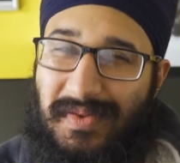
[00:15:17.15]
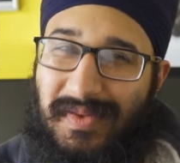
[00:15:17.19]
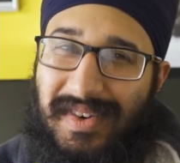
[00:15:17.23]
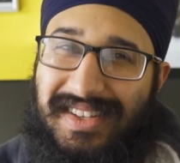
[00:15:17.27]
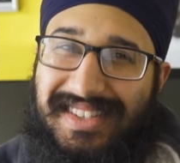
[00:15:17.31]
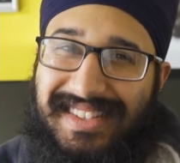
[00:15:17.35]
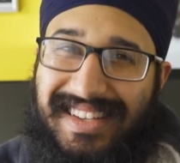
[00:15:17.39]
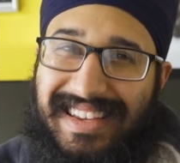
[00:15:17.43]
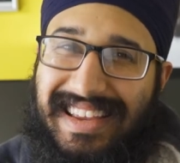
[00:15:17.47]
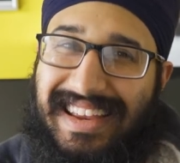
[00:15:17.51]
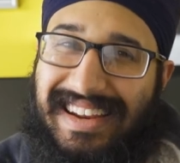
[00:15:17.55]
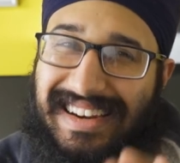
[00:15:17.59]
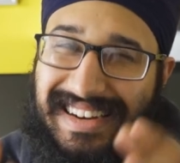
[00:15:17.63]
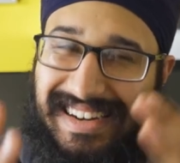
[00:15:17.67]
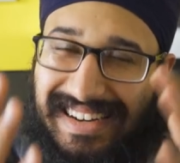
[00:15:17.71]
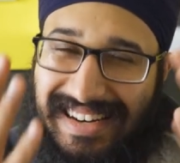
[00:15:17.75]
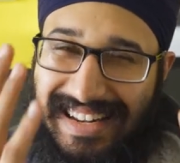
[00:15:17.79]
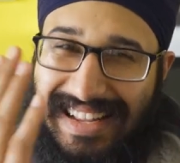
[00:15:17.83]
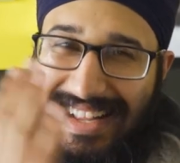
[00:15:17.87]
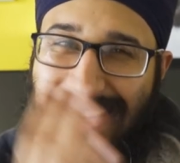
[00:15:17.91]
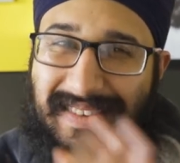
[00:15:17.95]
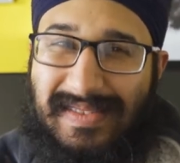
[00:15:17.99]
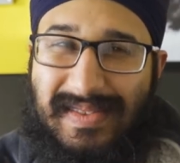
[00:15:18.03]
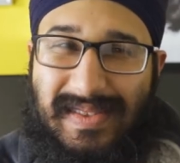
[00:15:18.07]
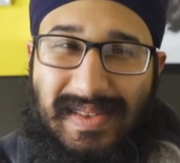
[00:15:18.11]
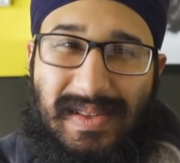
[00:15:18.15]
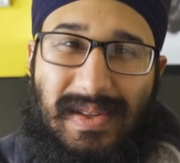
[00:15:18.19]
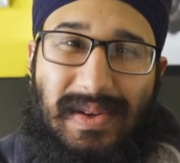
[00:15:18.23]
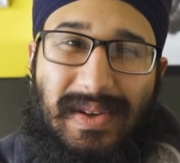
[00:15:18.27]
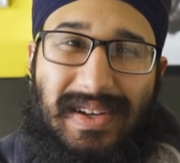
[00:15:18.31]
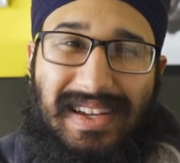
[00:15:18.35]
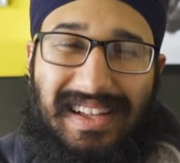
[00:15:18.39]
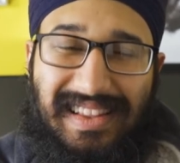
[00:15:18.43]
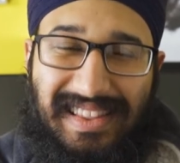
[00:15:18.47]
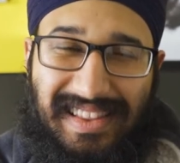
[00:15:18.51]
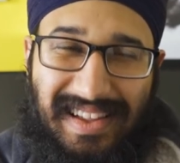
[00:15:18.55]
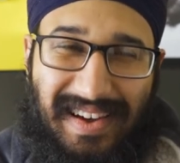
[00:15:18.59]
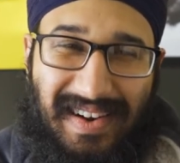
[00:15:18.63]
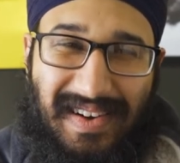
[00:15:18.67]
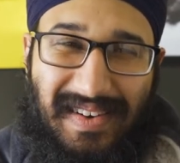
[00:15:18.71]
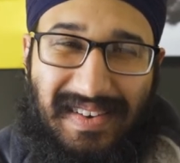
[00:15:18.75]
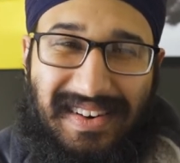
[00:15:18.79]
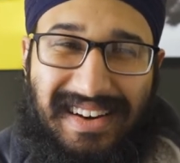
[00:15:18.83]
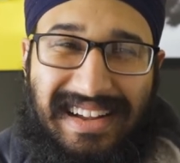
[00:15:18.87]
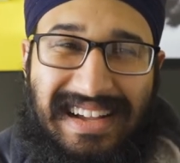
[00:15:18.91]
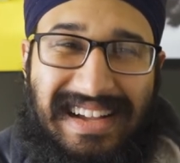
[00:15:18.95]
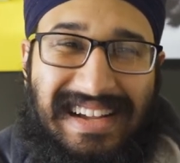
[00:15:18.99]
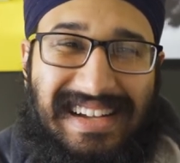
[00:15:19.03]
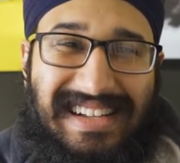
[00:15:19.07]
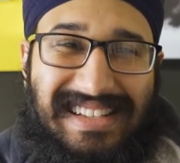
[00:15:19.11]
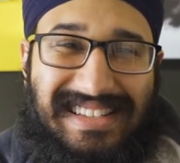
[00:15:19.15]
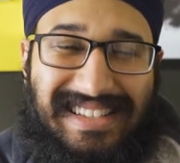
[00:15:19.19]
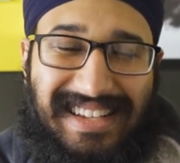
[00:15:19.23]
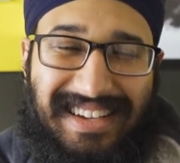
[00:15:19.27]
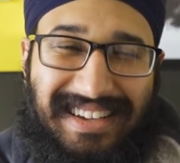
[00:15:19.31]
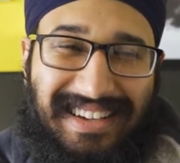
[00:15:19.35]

once again leaves Luke alone to